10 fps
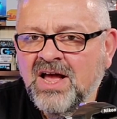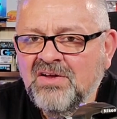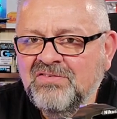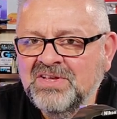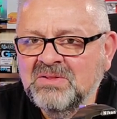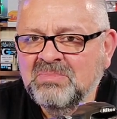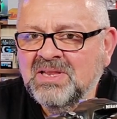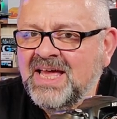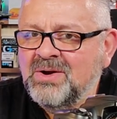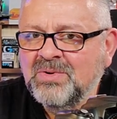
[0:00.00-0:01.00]
available
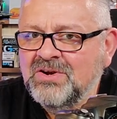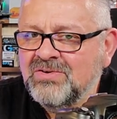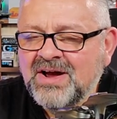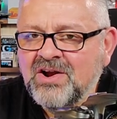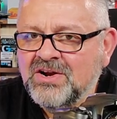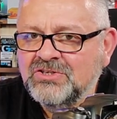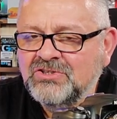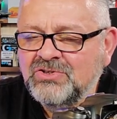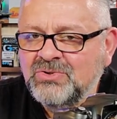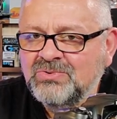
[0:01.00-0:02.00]
light when you're out on a
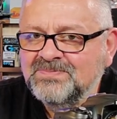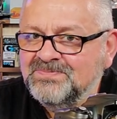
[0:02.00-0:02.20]
shoot,